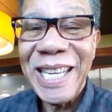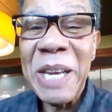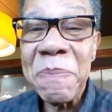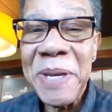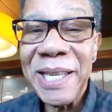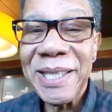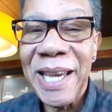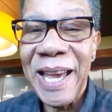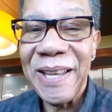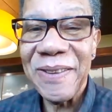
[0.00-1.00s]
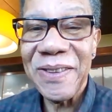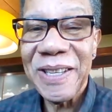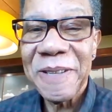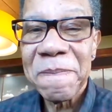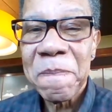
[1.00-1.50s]
in Midtown.
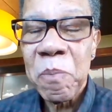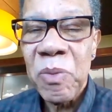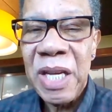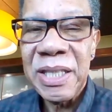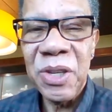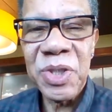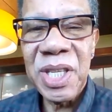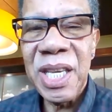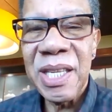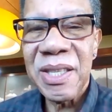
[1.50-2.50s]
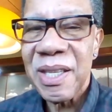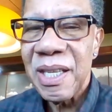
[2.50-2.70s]
There's kids